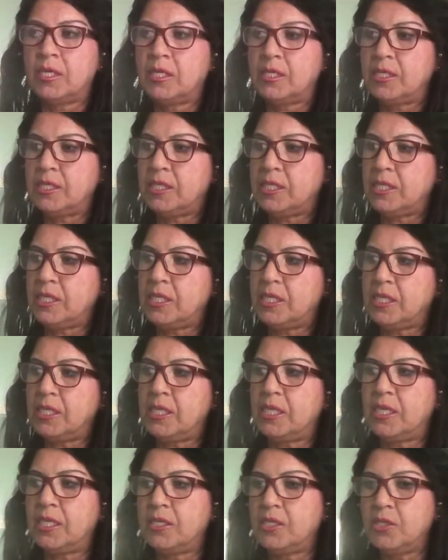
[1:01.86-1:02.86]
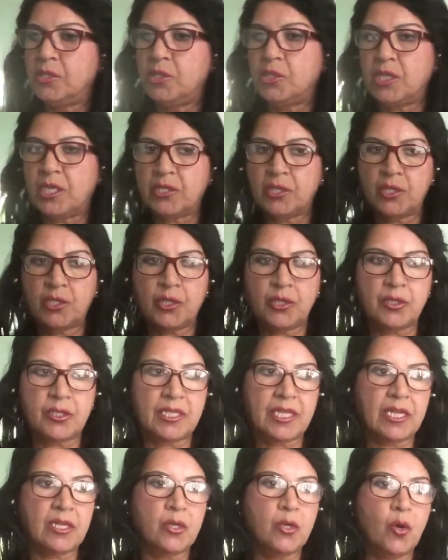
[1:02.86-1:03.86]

the gestures that go